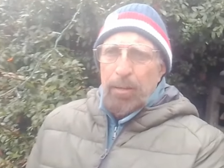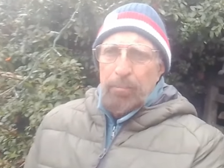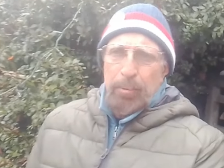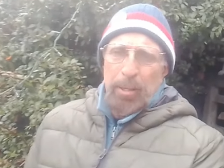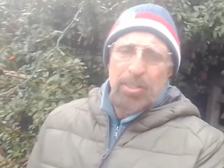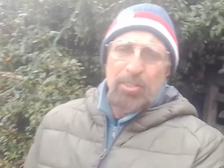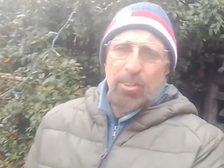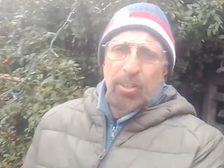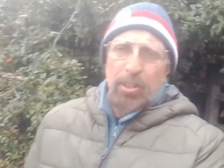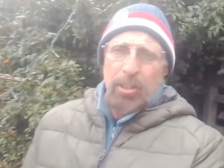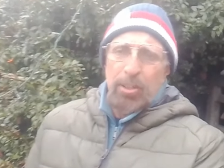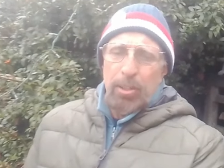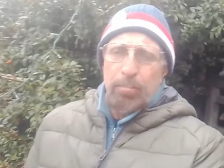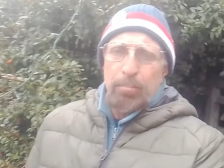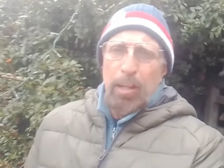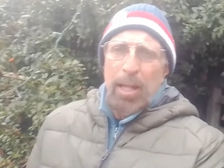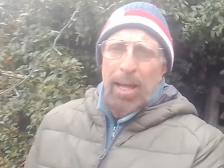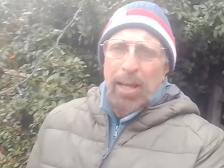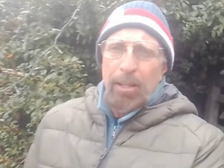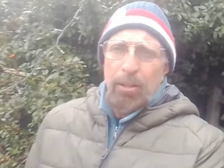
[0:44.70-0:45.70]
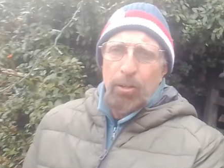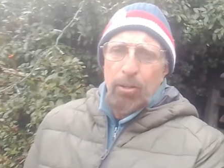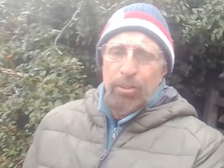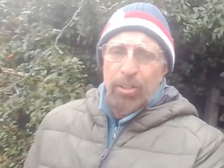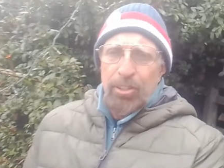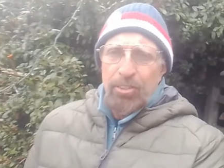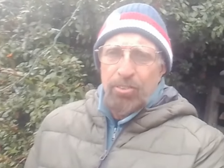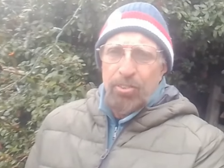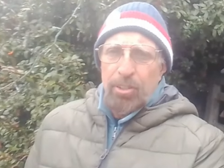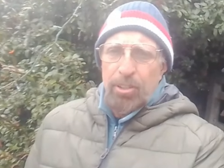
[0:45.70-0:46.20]
Basically, the black
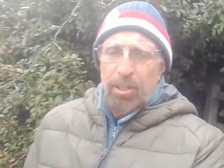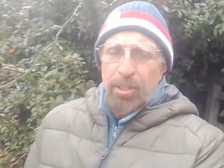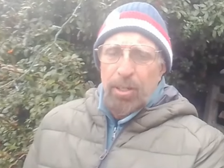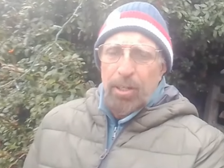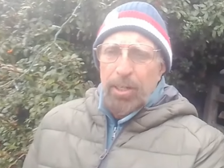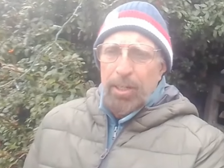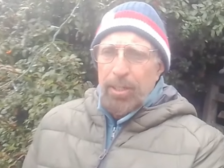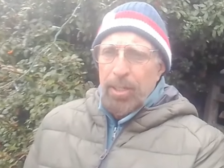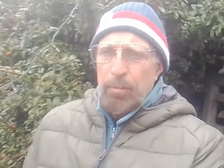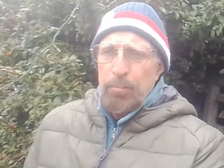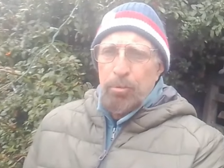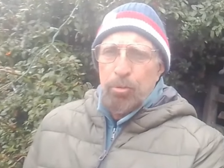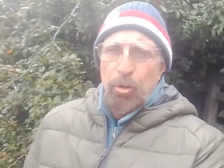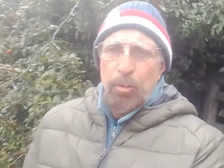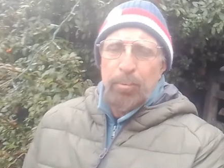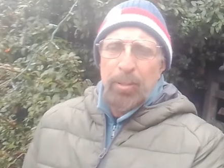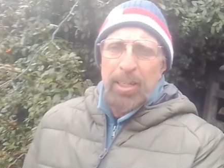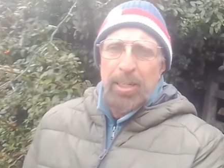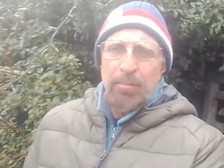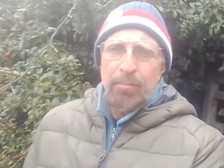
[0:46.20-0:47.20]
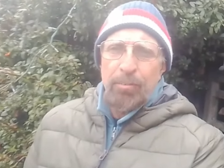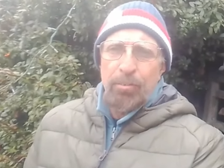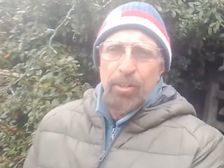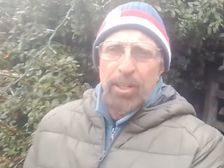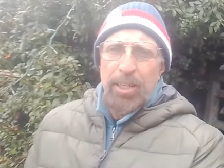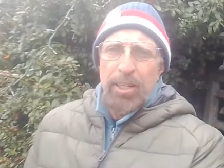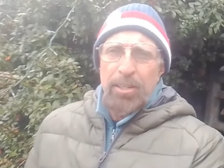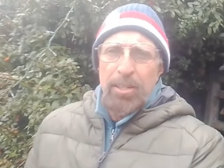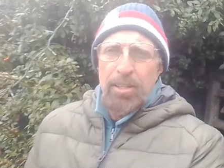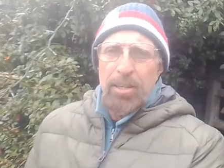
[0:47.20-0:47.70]
clothing is absorbing the
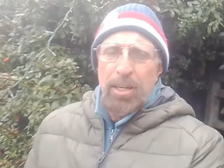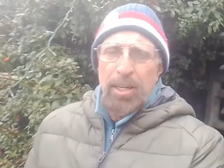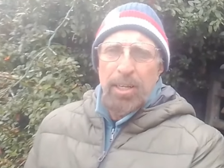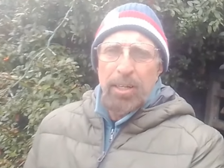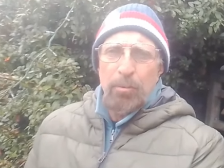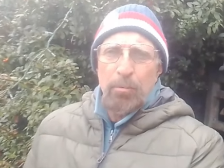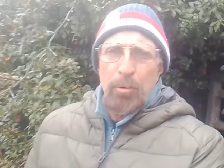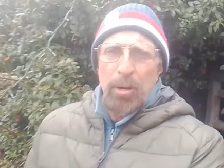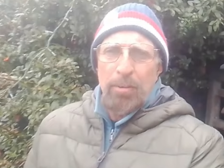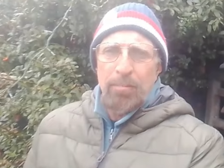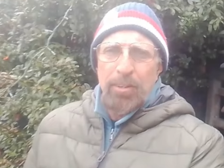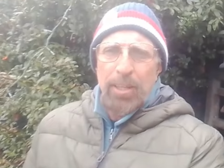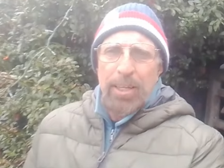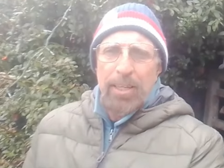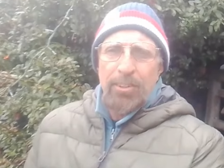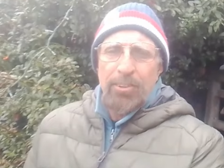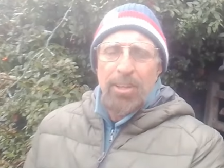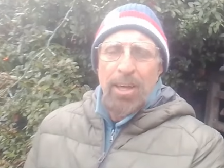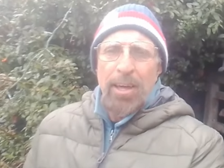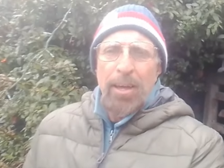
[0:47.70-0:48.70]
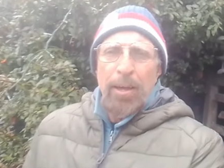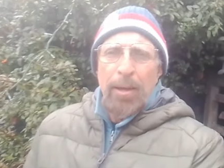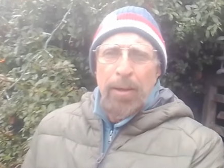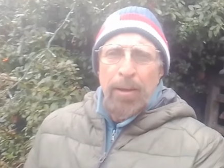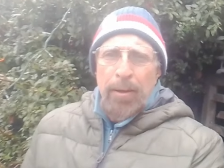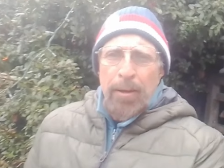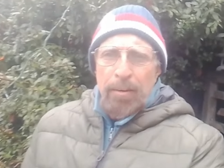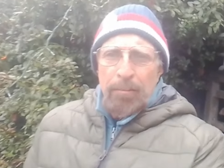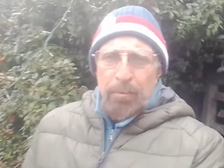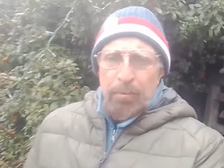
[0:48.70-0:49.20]
infrared wavelength
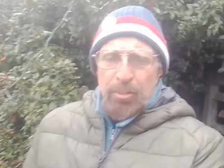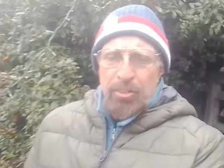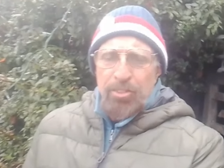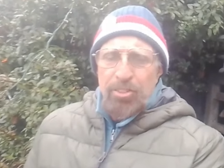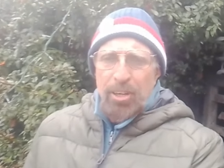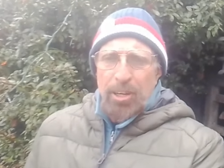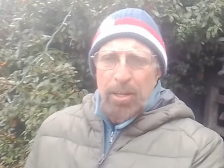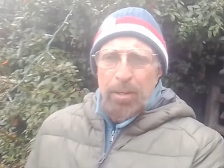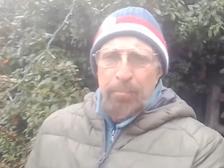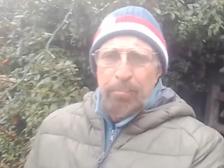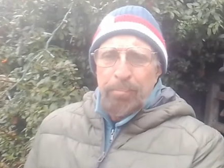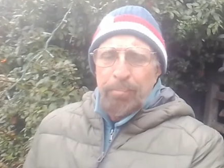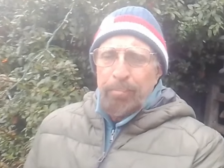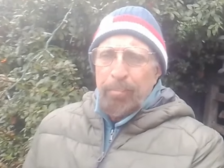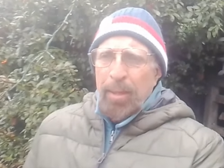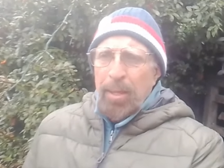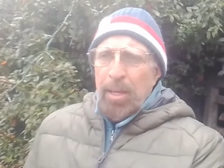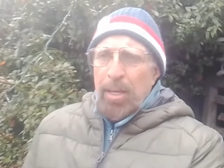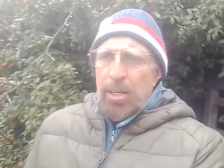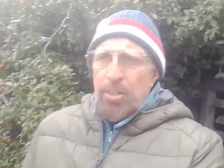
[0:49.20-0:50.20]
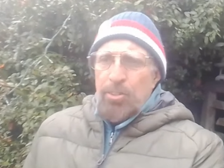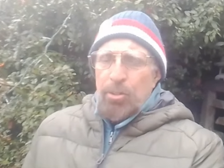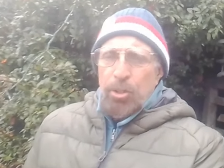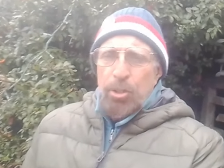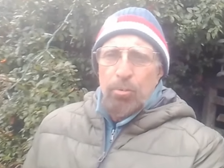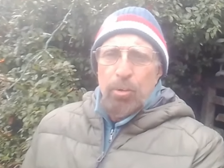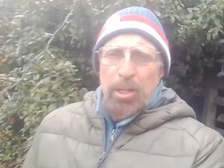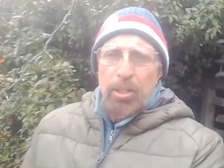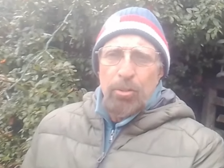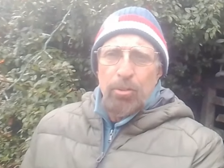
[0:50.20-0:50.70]
from the sun. So
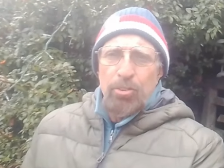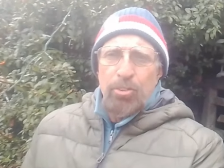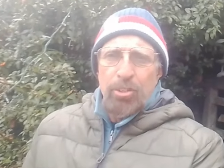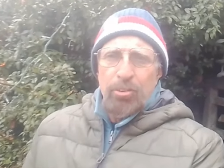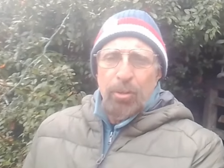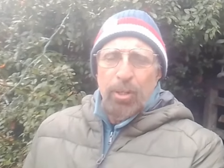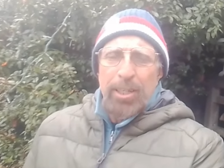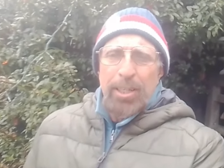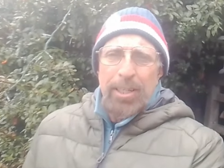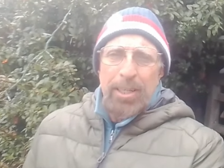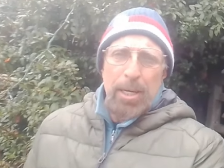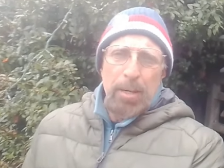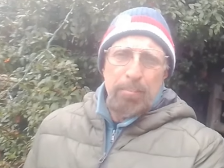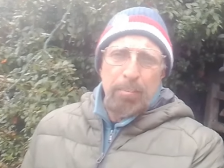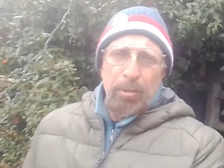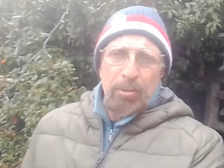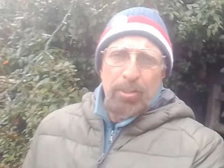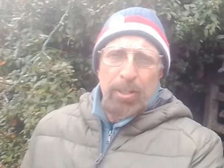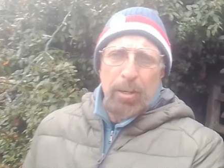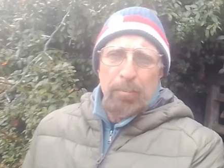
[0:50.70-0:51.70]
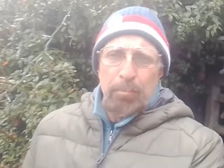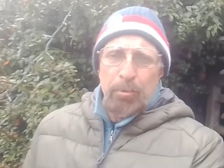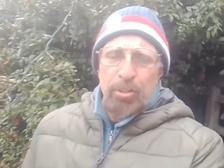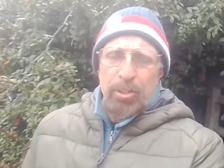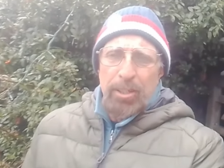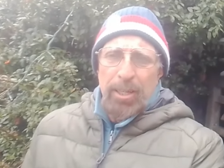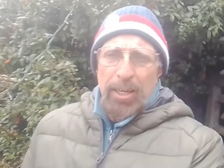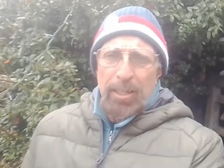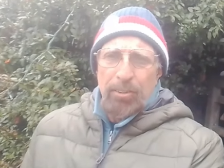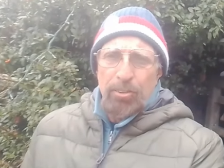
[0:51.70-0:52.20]
what you want to do is you want to keep your temperature
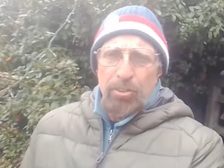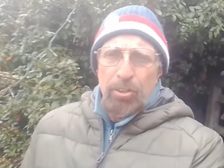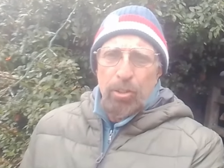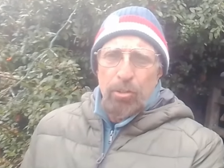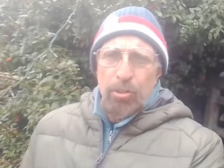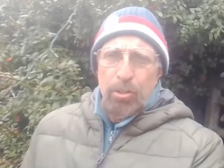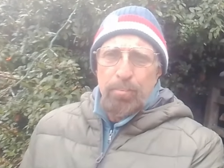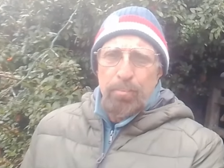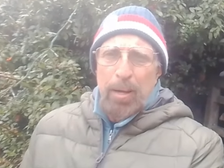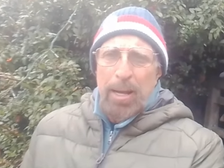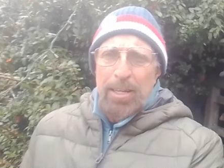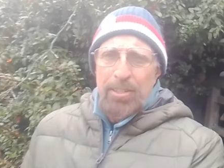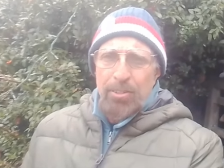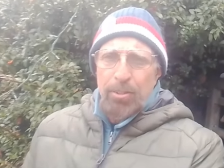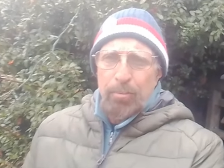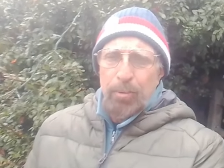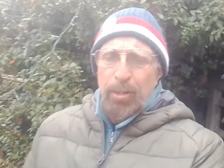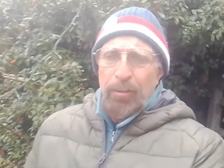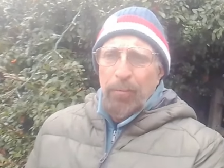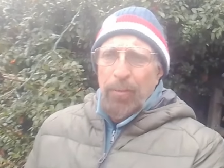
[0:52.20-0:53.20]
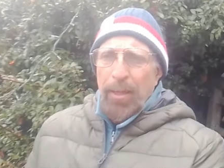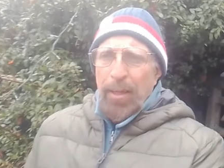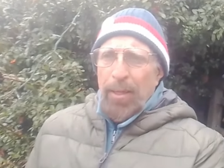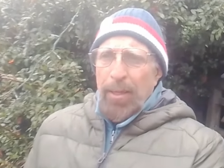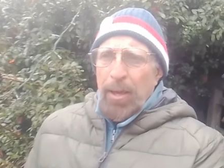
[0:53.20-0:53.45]
down as low as possible.